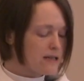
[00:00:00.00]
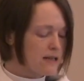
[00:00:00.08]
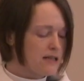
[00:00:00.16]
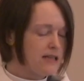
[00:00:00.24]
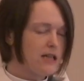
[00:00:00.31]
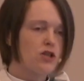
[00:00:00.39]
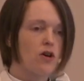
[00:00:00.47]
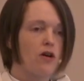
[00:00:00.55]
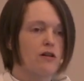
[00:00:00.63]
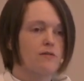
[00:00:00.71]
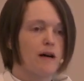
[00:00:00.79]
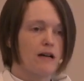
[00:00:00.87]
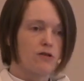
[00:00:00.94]
It's a dish
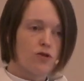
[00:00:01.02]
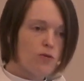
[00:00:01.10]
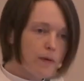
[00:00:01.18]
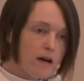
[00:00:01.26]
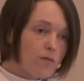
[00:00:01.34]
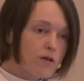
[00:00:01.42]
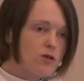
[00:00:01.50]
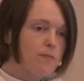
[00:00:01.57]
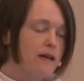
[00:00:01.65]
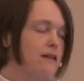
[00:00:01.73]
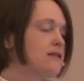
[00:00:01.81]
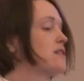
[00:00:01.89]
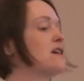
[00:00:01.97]
called maklube, which
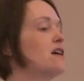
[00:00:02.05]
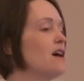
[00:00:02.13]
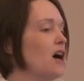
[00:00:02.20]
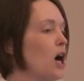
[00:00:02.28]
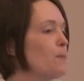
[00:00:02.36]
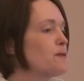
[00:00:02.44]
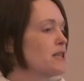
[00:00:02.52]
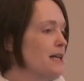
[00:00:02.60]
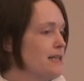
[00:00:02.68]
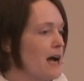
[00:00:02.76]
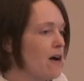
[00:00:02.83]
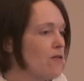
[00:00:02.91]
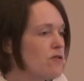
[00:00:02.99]
means upside
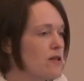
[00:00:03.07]
down.